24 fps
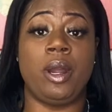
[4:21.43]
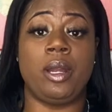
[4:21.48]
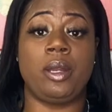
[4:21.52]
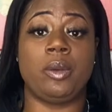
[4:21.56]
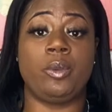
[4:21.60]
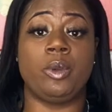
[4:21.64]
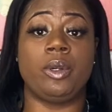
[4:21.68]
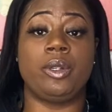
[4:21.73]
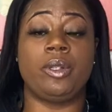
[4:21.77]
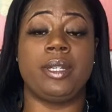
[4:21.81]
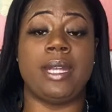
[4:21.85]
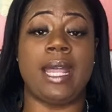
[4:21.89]

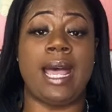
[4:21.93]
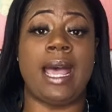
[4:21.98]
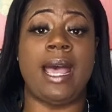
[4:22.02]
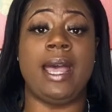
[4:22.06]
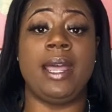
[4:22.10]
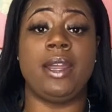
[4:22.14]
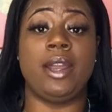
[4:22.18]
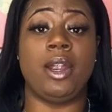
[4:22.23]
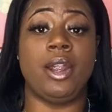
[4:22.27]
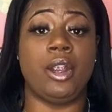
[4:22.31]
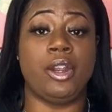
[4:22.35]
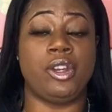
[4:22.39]
will not
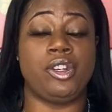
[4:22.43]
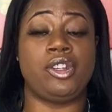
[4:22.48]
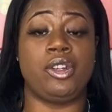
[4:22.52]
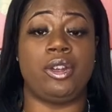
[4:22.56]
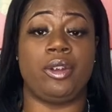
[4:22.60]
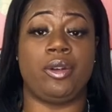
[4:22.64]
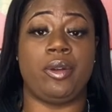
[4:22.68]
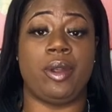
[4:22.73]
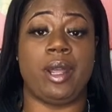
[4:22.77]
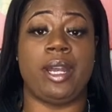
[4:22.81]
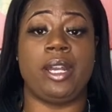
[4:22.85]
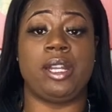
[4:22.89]
hurt your
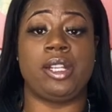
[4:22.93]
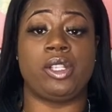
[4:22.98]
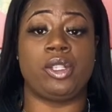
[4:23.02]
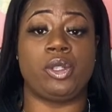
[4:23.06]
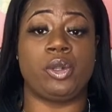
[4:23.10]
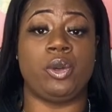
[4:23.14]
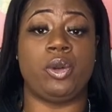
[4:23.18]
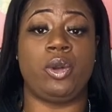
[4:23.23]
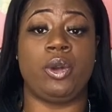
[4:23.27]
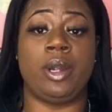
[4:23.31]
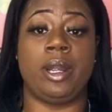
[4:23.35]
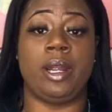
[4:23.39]
credit
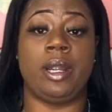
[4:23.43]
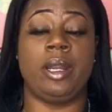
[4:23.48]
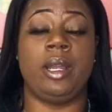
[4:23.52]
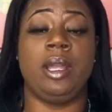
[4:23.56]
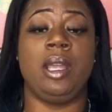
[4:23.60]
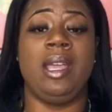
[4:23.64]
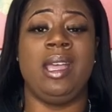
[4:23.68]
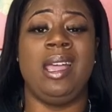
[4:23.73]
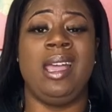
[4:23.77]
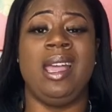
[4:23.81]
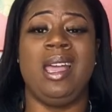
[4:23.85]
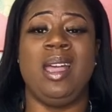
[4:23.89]
score
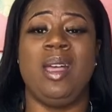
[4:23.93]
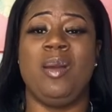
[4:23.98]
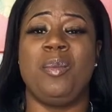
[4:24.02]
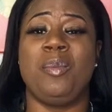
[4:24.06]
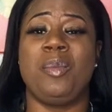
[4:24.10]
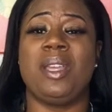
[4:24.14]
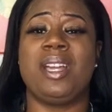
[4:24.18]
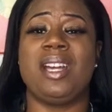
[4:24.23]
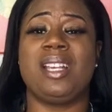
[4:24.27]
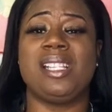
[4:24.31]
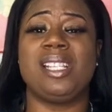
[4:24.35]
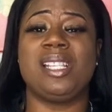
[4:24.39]

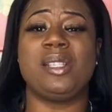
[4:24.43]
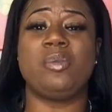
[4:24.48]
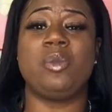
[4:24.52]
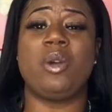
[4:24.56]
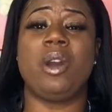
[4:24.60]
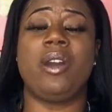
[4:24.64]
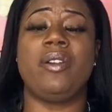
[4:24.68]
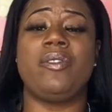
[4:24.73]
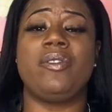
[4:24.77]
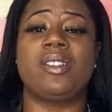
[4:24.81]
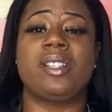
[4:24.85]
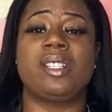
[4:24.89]
because it's more
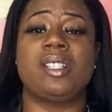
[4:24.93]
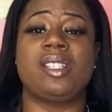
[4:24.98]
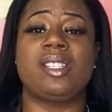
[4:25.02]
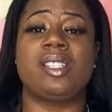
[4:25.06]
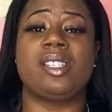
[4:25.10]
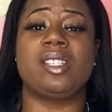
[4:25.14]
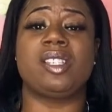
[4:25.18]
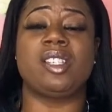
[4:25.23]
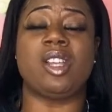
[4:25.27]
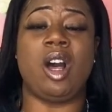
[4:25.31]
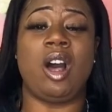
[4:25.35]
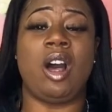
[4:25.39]
of a
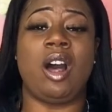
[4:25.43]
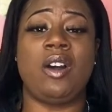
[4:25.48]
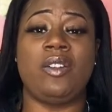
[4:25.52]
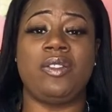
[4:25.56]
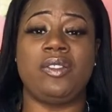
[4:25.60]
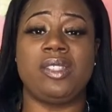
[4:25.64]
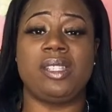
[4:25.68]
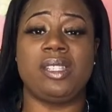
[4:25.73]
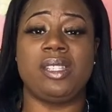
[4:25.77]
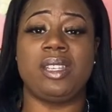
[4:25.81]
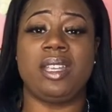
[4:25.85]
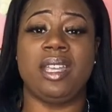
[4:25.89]

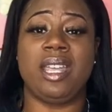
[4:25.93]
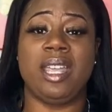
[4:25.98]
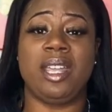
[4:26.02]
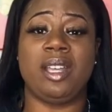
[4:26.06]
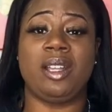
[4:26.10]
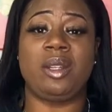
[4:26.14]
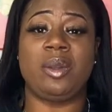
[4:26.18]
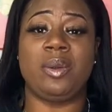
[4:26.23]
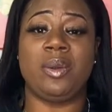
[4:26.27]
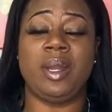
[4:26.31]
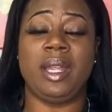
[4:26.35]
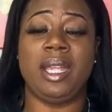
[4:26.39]
soft
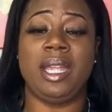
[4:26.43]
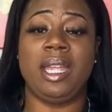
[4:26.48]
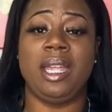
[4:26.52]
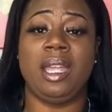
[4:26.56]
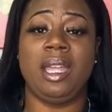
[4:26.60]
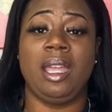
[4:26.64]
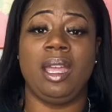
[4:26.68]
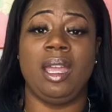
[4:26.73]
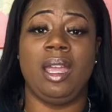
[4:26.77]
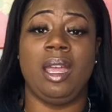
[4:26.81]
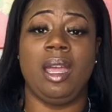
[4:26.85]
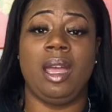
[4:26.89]
inquiry.
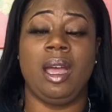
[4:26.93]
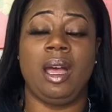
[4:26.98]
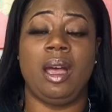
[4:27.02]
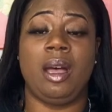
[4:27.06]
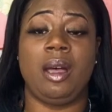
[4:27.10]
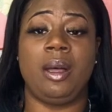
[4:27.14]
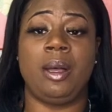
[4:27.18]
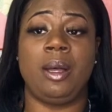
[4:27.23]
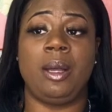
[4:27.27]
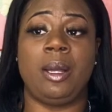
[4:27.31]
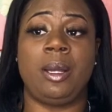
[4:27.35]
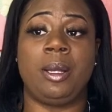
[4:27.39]

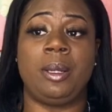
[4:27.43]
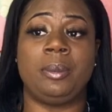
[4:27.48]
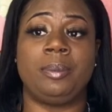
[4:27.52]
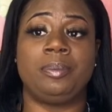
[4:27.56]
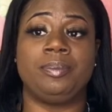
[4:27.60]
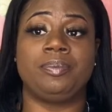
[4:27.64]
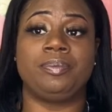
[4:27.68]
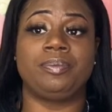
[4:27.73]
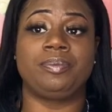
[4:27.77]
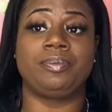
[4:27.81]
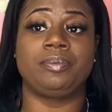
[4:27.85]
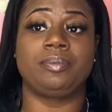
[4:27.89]

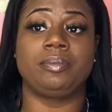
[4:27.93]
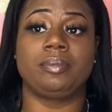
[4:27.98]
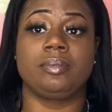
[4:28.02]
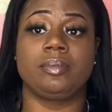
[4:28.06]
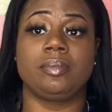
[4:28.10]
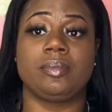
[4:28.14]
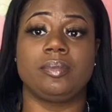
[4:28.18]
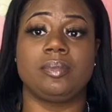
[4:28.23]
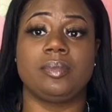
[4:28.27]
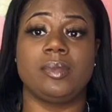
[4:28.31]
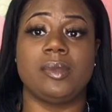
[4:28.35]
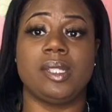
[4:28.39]
Um,
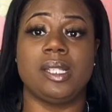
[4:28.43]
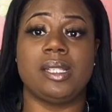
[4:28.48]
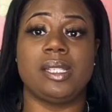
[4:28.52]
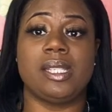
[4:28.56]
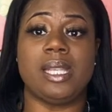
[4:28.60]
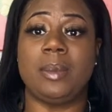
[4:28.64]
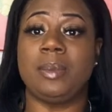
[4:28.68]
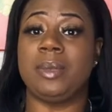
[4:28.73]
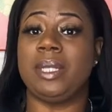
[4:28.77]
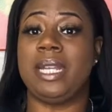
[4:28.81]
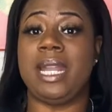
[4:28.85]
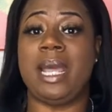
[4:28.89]

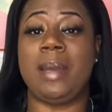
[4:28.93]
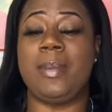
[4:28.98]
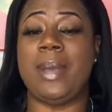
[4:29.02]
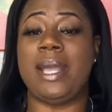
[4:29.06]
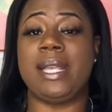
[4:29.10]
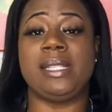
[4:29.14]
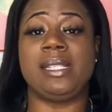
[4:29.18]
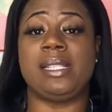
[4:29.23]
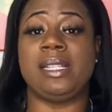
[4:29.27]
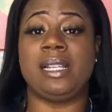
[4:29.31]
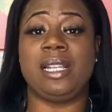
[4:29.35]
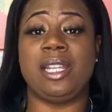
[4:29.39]
Something that
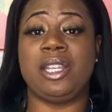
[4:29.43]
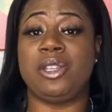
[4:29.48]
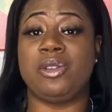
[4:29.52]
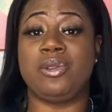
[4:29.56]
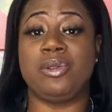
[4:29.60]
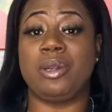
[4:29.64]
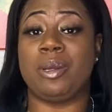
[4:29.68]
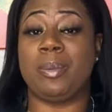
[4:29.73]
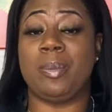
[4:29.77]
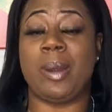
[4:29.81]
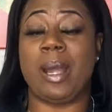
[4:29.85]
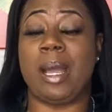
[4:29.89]
basically you
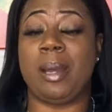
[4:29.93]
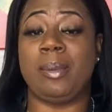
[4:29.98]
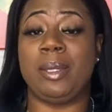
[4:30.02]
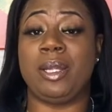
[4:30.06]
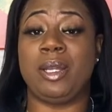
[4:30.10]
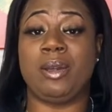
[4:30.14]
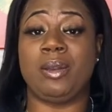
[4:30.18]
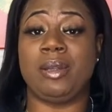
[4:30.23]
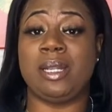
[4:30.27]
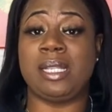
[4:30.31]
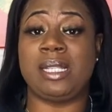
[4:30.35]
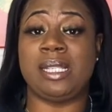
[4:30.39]
could probably
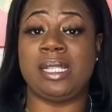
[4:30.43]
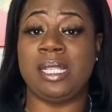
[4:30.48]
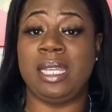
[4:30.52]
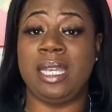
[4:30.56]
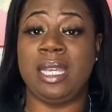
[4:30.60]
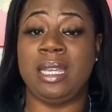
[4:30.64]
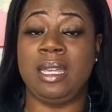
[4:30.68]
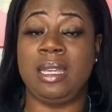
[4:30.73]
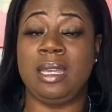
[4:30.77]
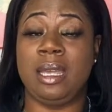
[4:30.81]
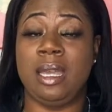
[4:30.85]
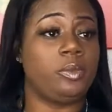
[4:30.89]
only
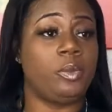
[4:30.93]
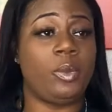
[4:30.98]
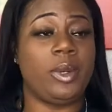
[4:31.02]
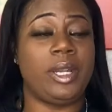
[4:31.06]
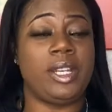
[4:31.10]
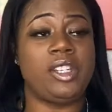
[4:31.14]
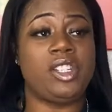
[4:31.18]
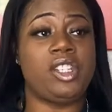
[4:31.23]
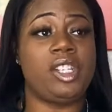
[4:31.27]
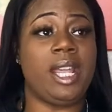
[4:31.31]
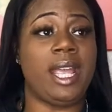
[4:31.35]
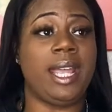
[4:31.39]
see when
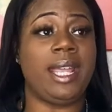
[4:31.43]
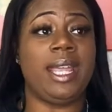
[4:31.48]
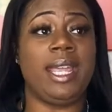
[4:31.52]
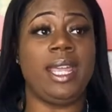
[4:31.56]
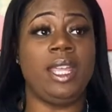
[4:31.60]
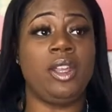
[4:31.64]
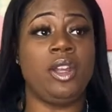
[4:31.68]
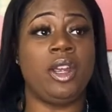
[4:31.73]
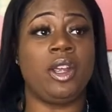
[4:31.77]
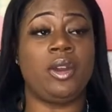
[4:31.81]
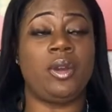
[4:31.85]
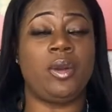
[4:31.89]
checking
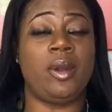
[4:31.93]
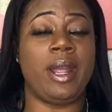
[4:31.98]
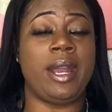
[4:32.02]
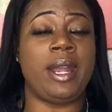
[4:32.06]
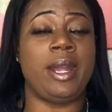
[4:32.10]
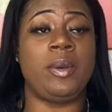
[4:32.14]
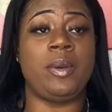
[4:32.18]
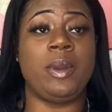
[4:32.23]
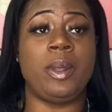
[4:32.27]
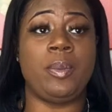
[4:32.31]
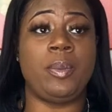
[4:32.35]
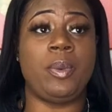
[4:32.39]
your credit
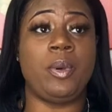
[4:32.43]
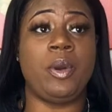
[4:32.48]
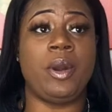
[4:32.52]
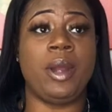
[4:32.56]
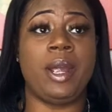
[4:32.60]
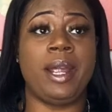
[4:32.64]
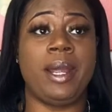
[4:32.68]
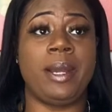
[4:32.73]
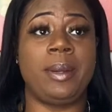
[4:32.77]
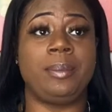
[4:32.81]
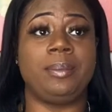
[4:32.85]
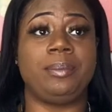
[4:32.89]
report.